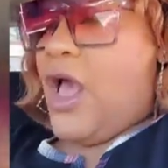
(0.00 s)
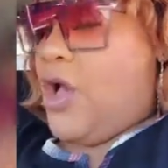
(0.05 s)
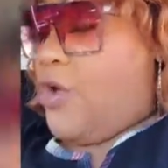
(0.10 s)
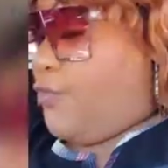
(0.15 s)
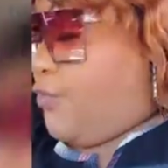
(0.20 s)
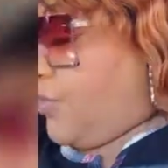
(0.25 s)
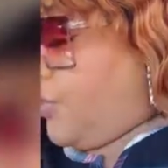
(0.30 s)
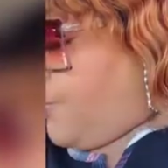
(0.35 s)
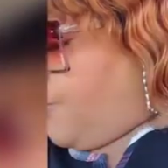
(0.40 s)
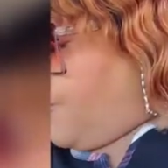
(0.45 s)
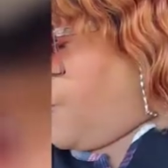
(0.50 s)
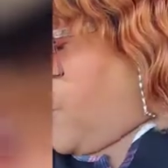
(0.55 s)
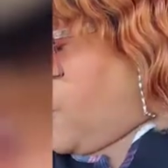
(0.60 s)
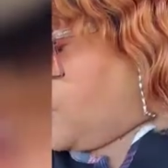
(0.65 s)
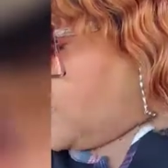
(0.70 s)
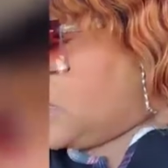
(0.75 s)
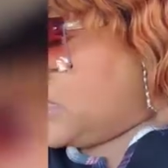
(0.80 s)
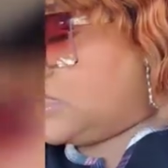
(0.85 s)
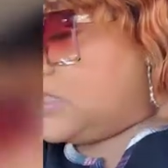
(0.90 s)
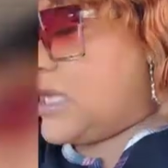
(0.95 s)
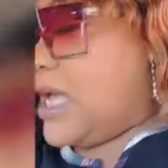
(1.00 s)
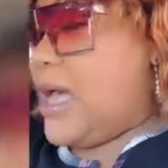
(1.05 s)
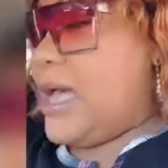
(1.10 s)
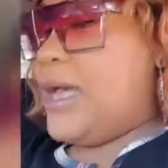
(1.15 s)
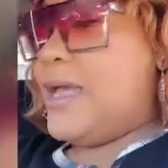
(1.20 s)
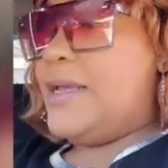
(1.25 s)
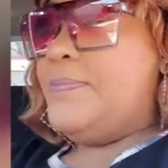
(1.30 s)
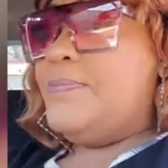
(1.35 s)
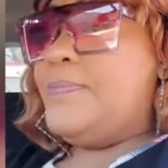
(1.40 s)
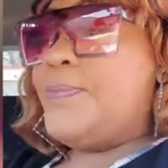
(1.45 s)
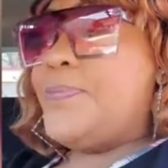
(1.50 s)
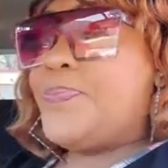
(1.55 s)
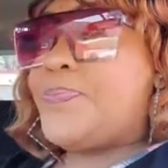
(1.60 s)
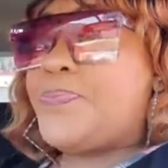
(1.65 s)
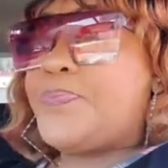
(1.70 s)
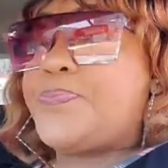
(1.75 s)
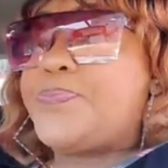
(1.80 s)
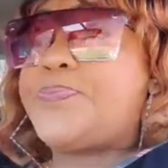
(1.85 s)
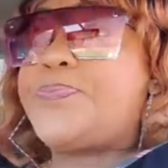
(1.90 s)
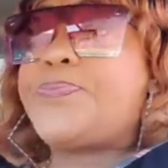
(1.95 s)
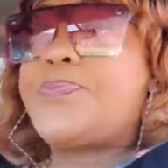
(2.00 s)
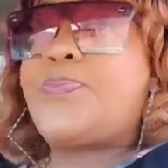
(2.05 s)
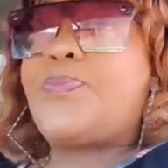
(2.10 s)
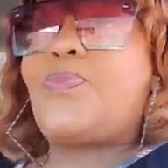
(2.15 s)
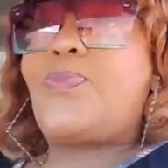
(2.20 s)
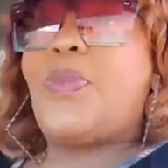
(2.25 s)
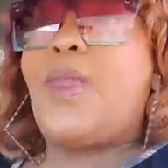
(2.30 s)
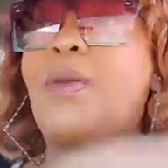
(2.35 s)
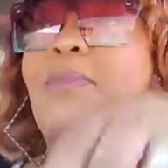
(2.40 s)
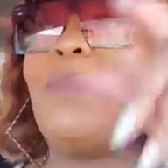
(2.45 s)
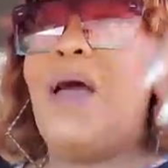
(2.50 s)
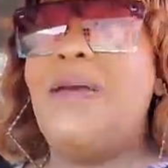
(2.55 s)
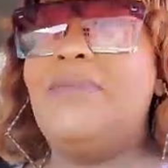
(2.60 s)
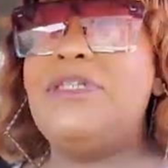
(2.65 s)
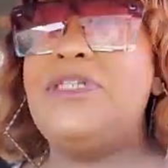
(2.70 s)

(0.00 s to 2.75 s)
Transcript: For the first time, my